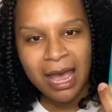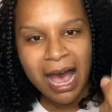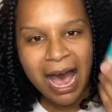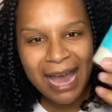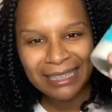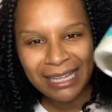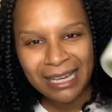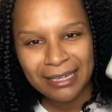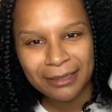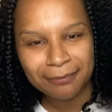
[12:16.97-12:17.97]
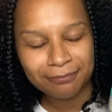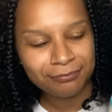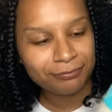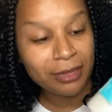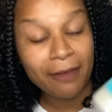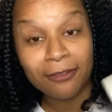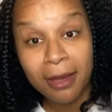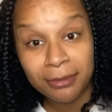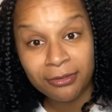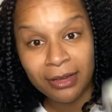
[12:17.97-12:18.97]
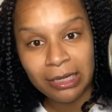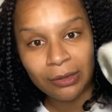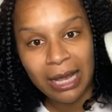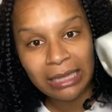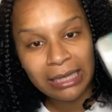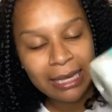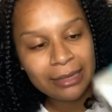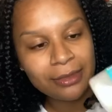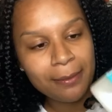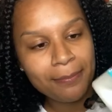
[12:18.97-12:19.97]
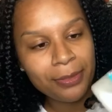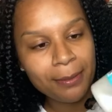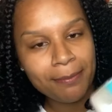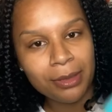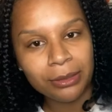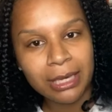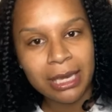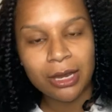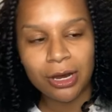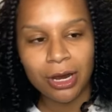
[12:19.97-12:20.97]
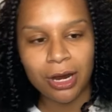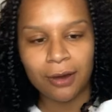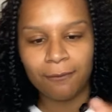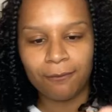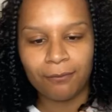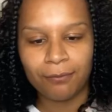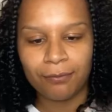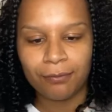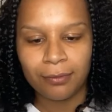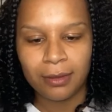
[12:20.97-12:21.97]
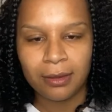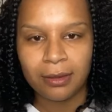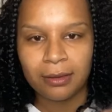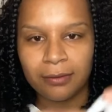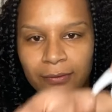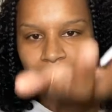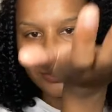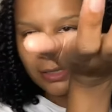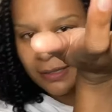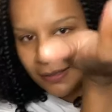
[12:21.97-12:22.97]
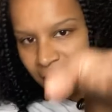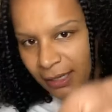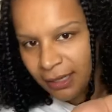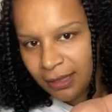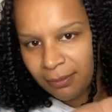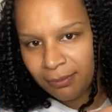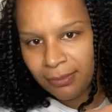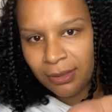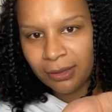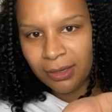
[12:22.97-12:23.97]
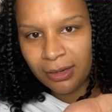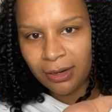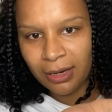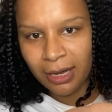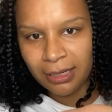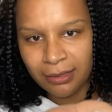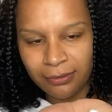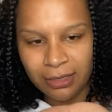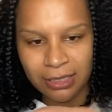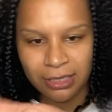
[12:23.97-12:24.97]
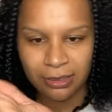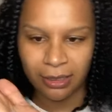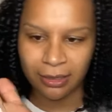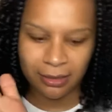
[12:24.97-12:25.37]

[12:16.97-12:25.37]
I've come to find out, I like the milkier, you can see the milkier kind of, I